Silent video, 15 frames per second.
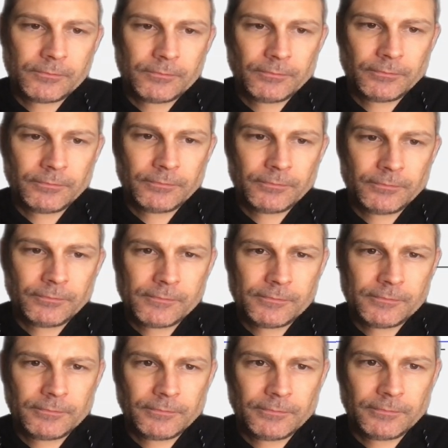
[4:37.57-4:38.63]

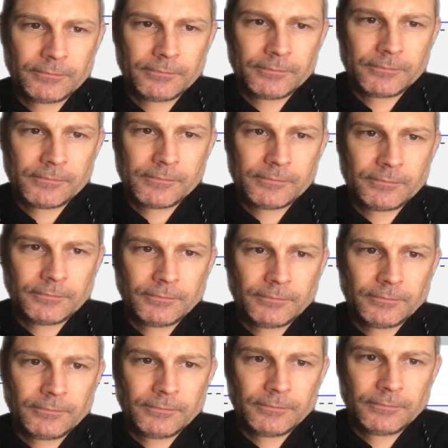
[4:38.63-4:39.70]

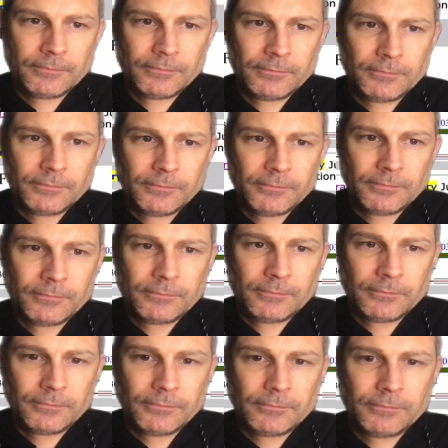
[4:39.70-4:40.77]

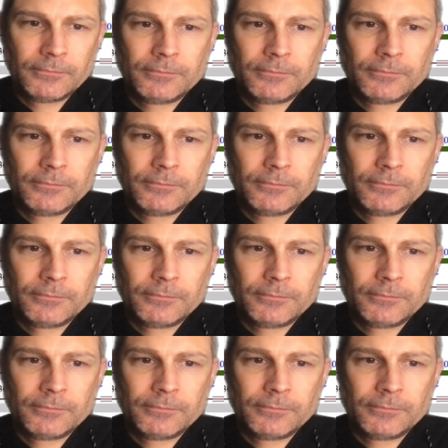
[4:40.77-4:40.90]
Nobody speaks.